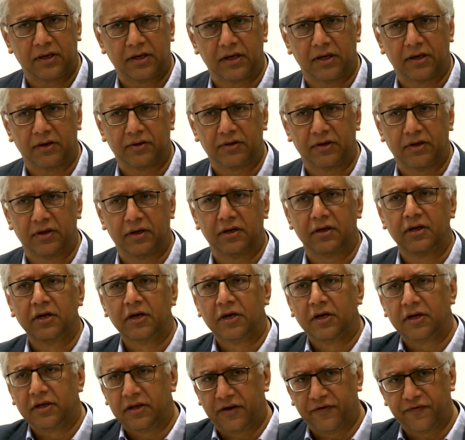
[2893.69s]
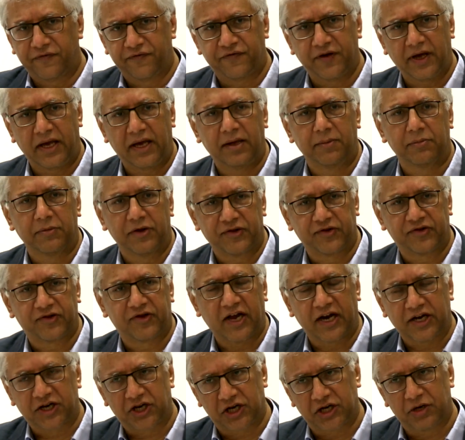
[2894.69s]
you know, the, the famous
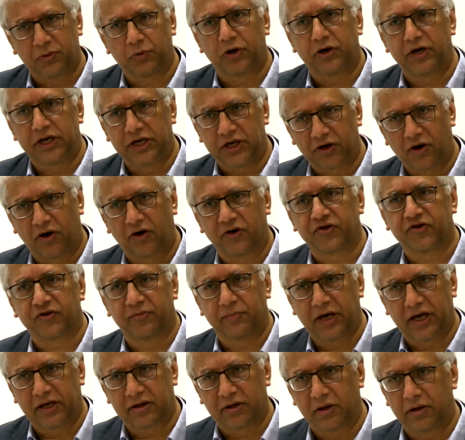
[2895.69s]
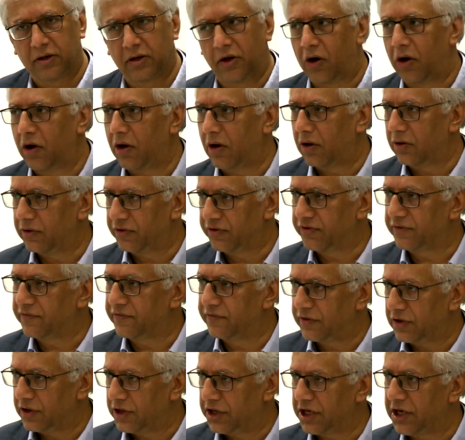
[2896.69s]
section where he talks about the laws of
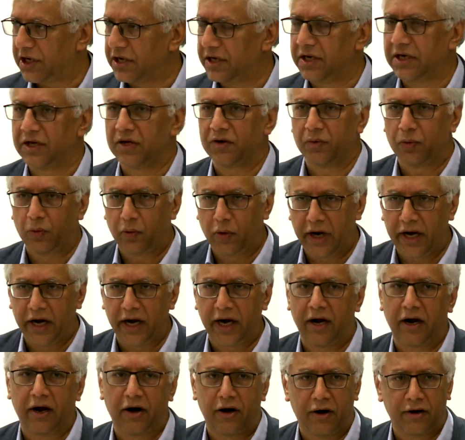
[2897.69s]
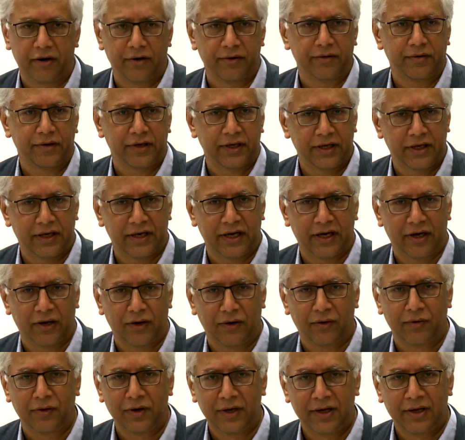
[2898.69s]
Virginia, where
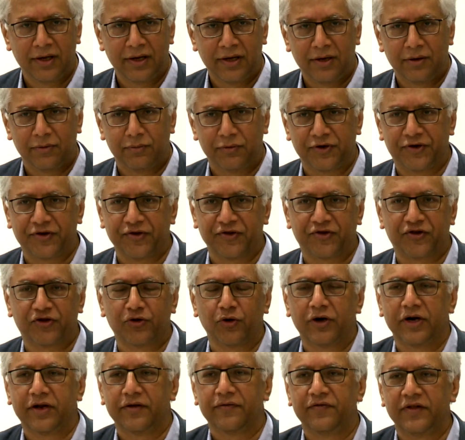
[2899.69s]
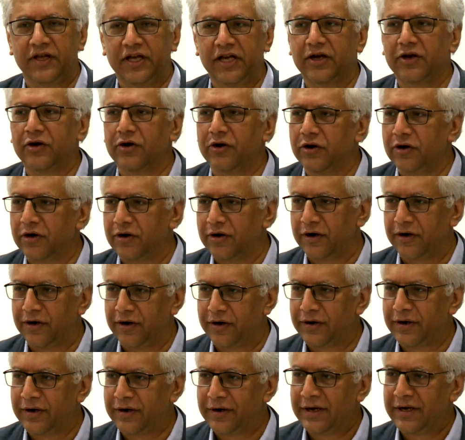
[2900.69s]
which is sort of the
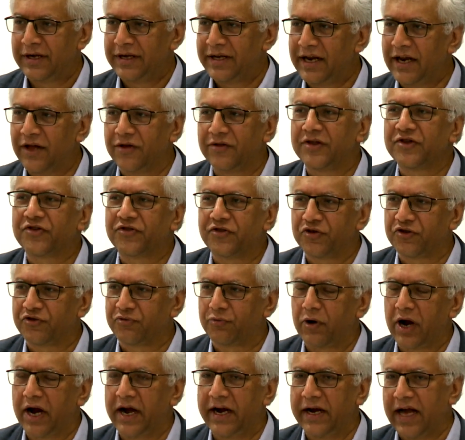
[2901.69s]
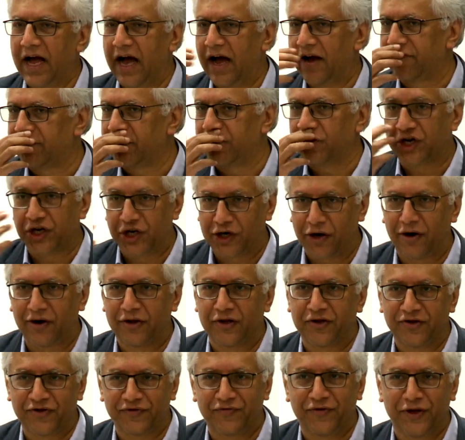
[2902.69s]
er. You know, this was right after
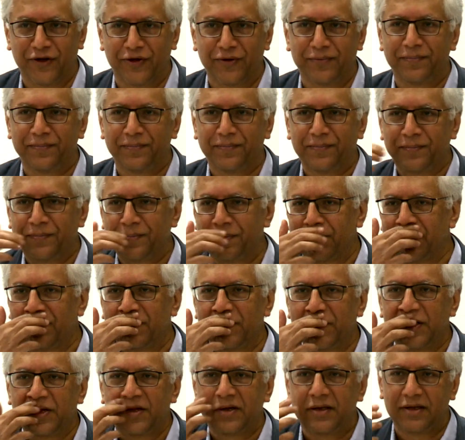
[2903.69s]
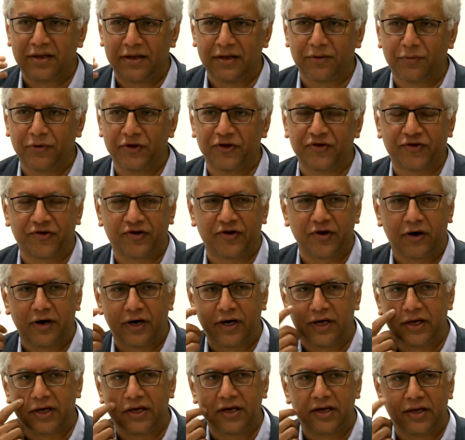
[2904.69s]
Charlottesville that we
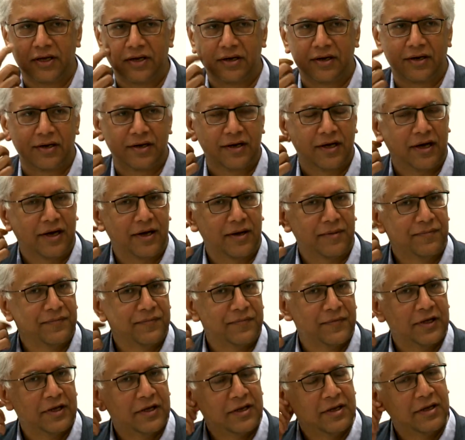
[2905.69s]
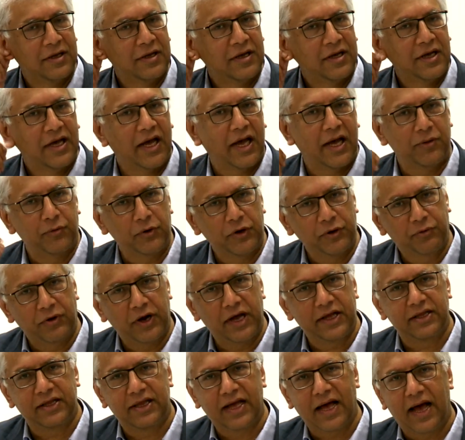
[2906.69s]
started, and um, and we
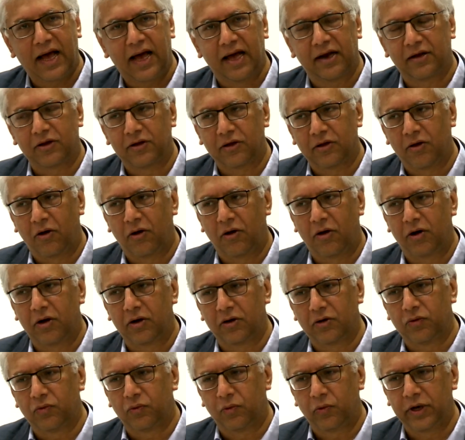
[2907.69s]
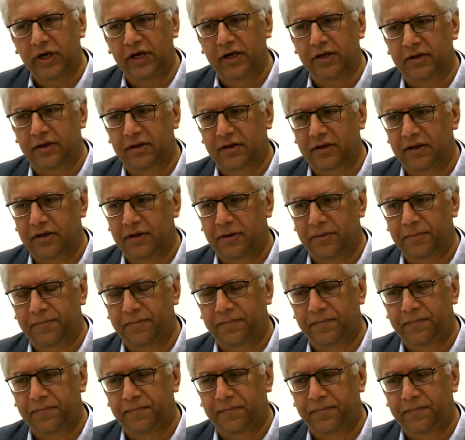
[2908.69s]
read that along with